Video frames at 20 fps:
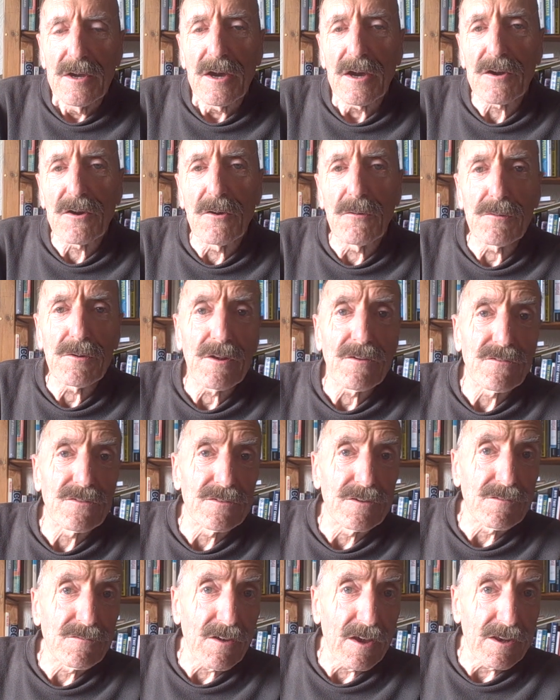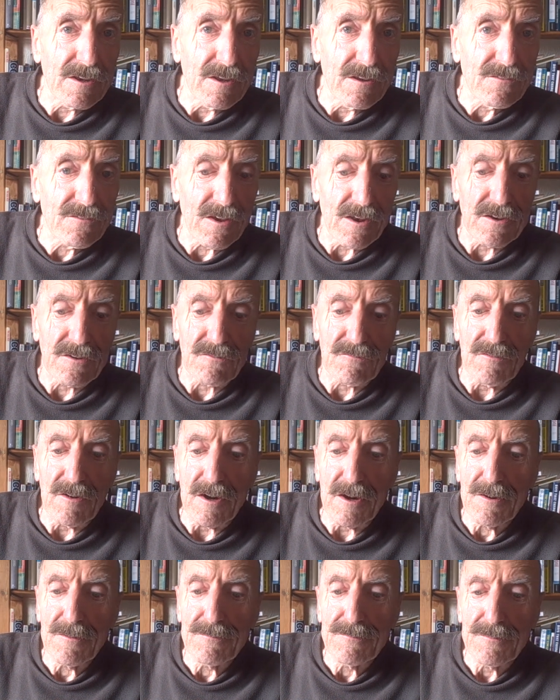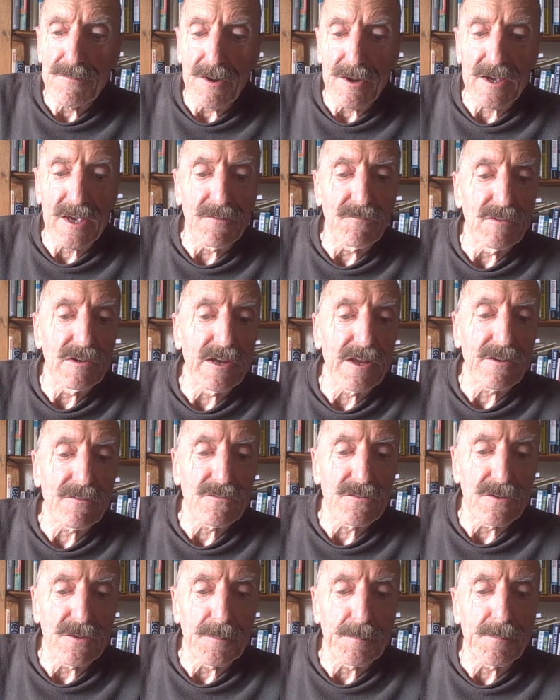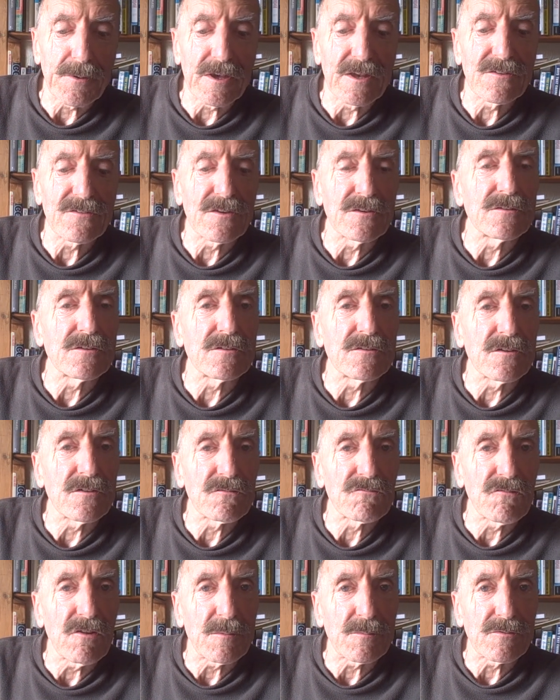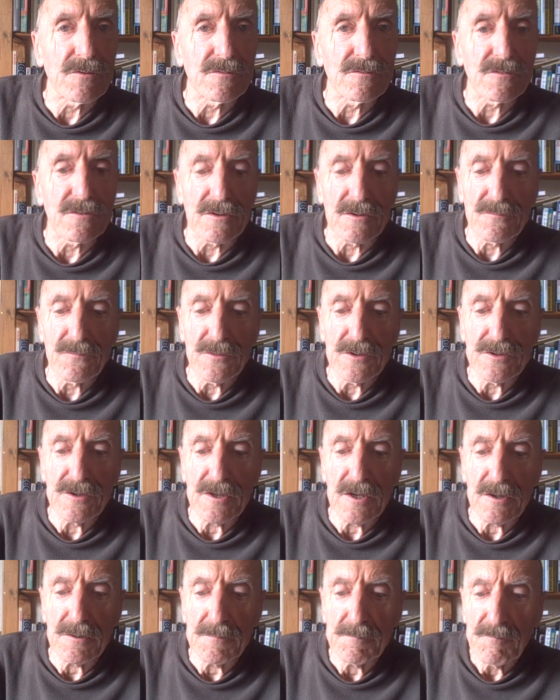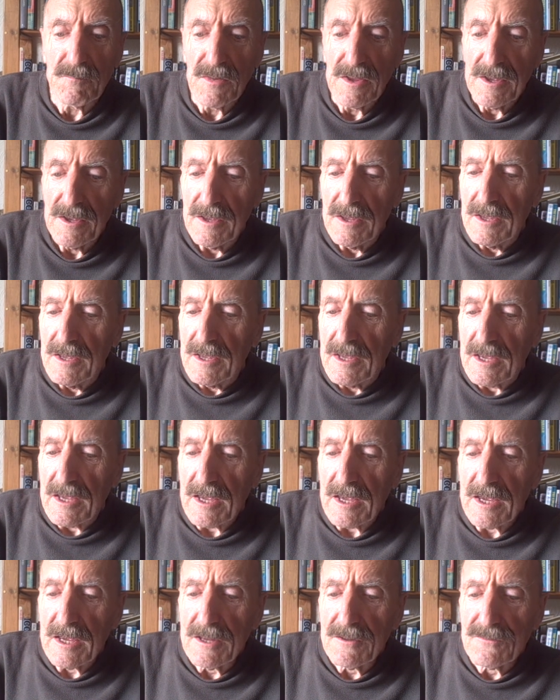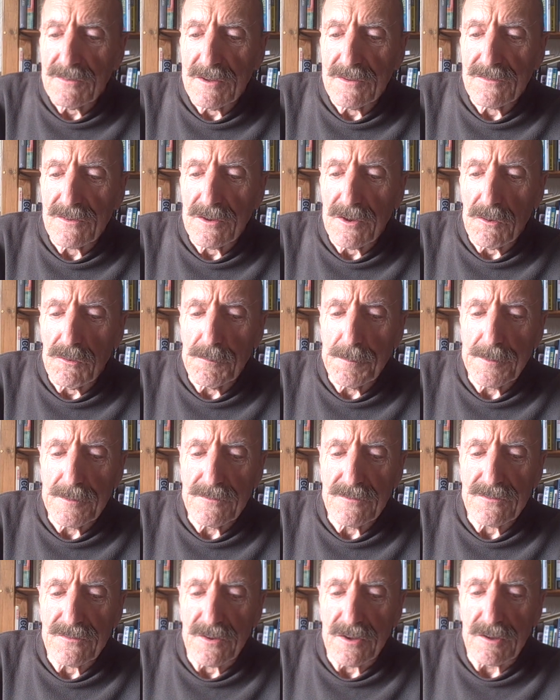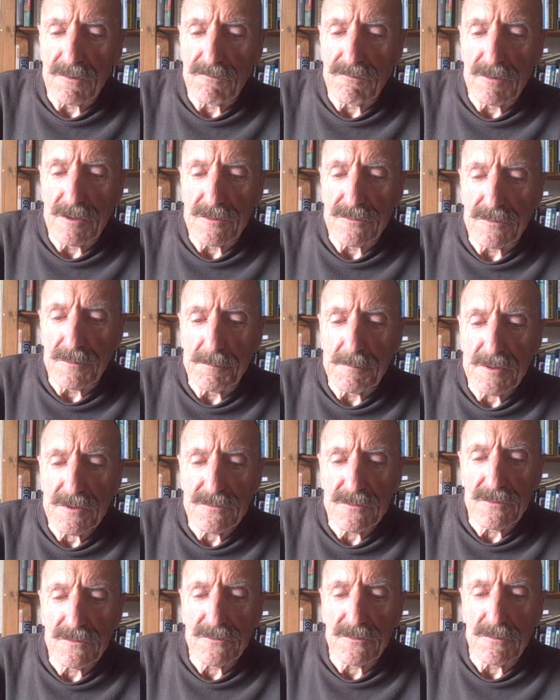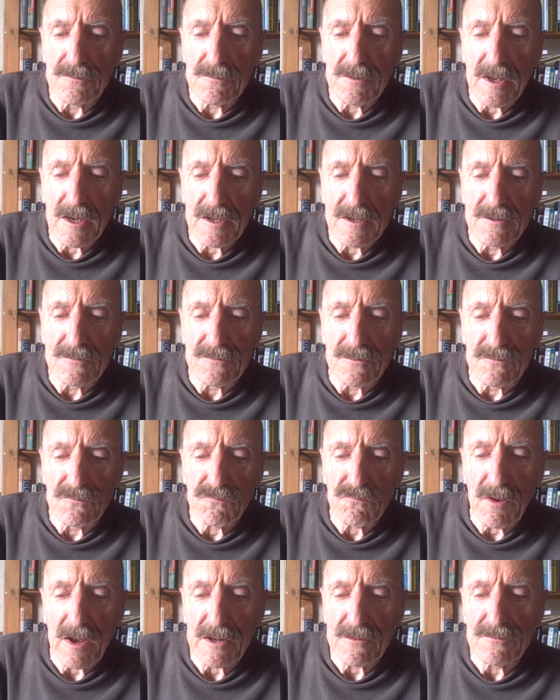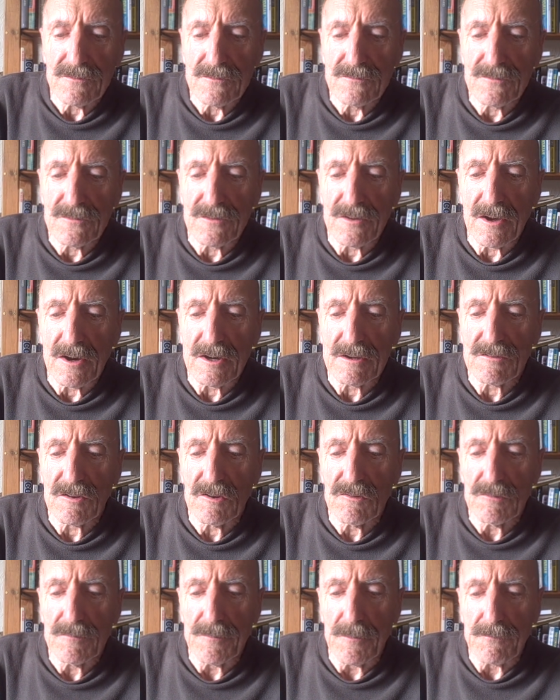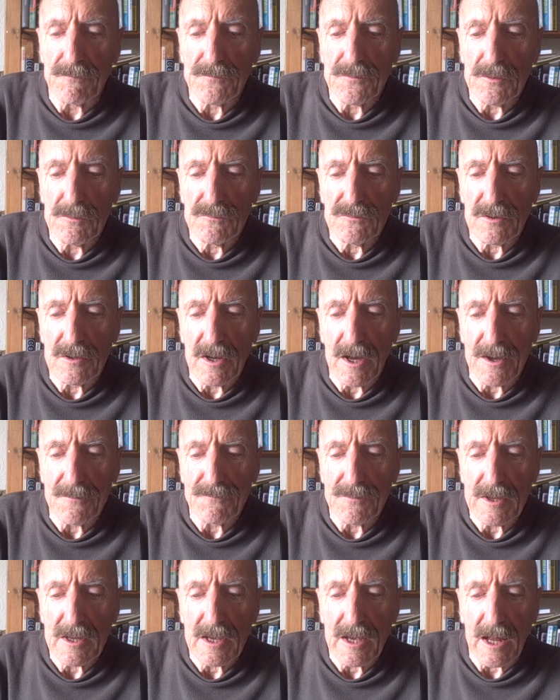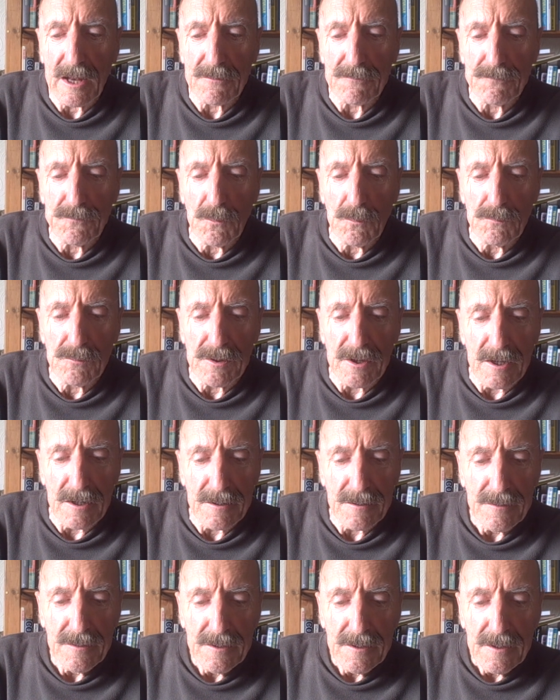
According to the Daily Telegraph, I give a link to the piece in the description to this video, it is an open secret that Mr. Sunak is attracted to the idea of a future life in California,